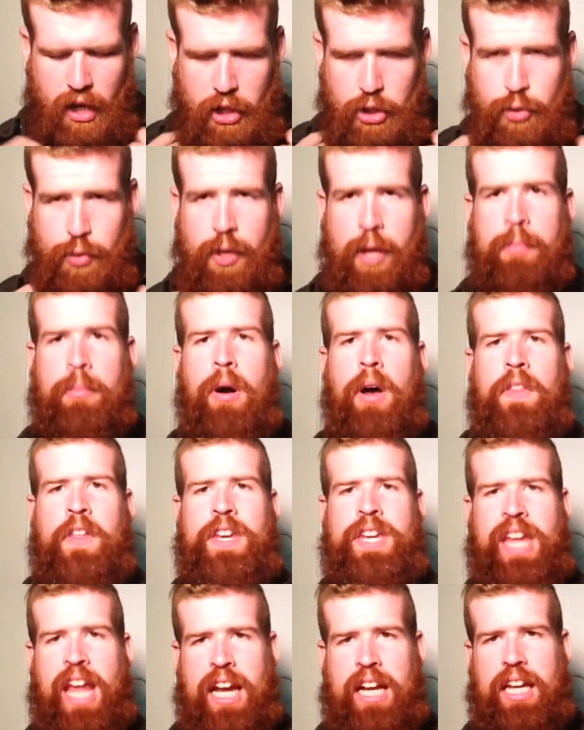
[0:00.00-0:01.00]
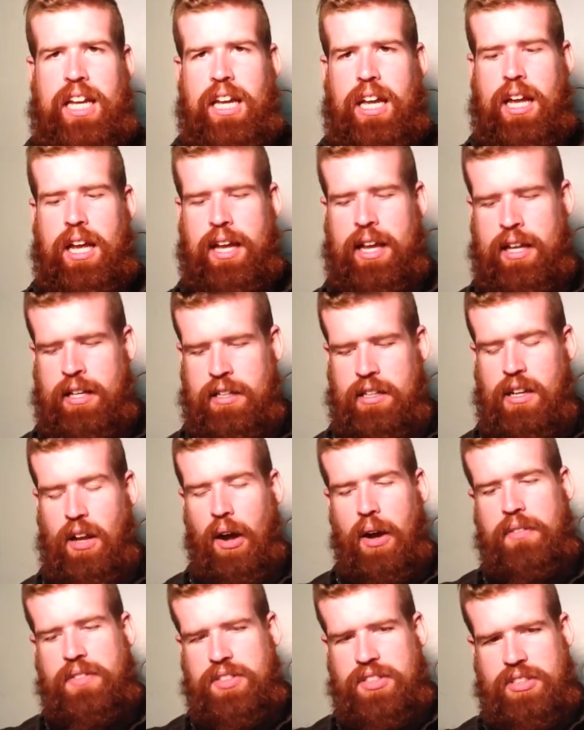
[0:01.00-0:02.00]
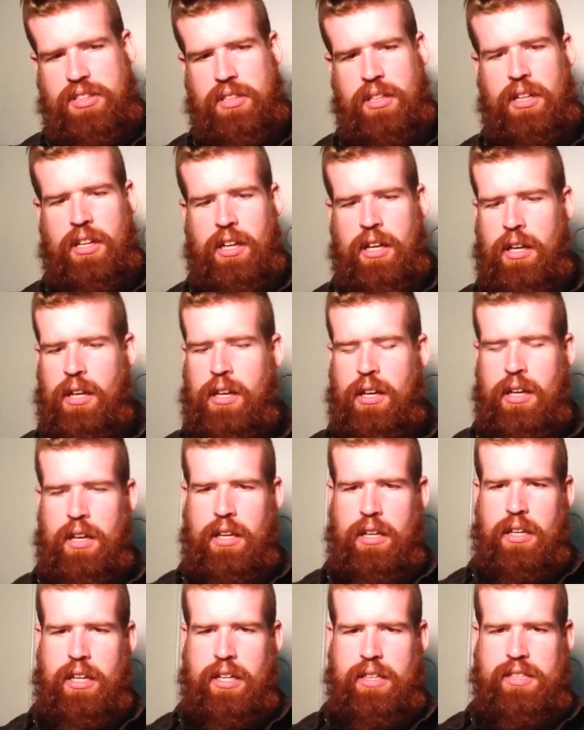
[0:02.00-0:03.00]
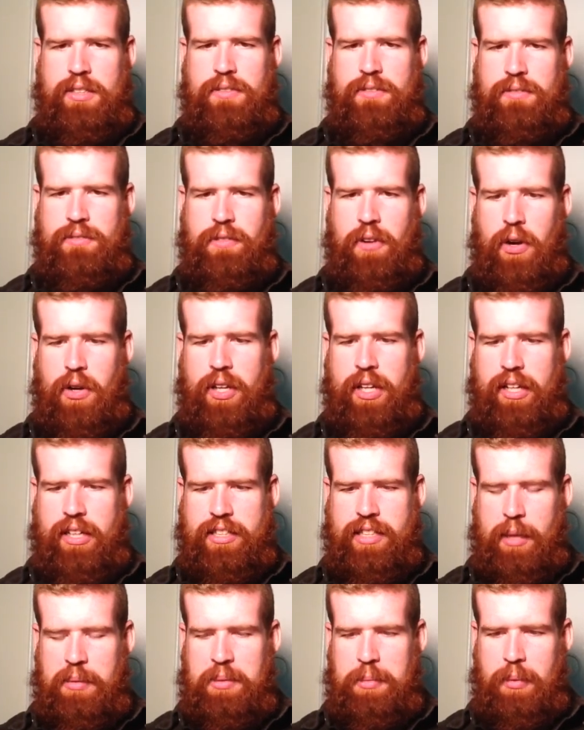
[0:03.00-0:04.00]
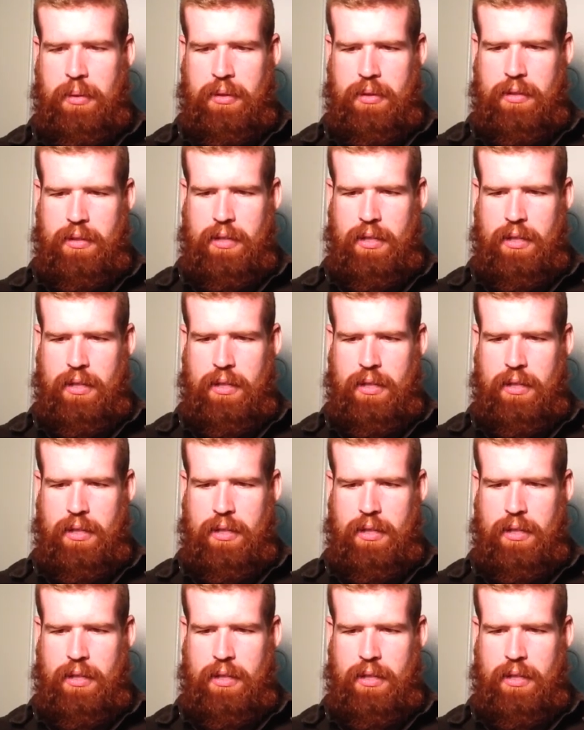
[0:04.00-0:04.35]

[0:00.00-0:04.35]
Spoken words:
trim on the neck and cuffs is fairly acceptable.